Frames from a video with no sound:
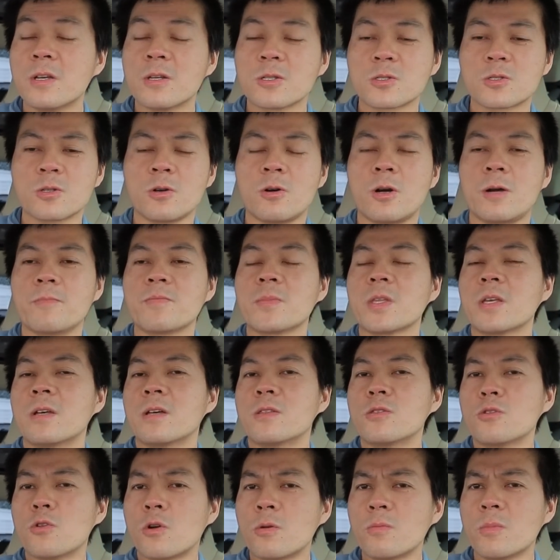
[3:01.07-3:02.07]
So
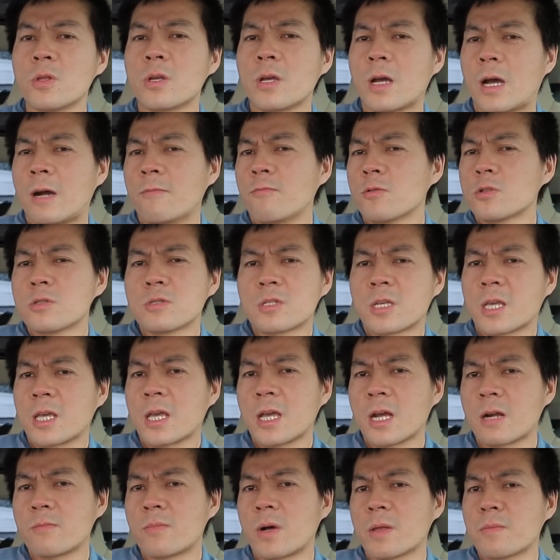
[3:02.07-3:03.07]
normally I wouldn't
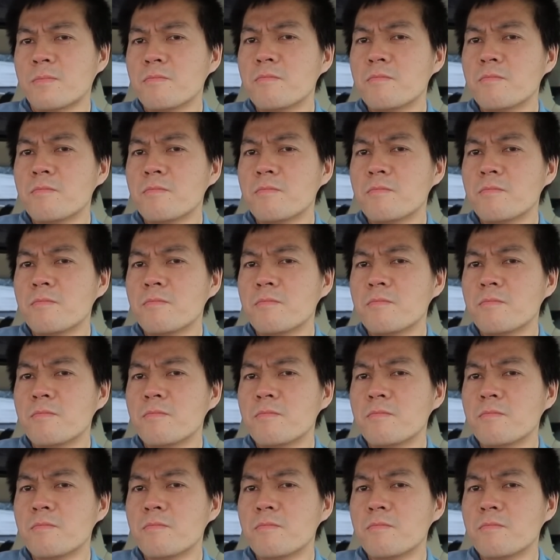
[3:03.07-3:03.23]
care about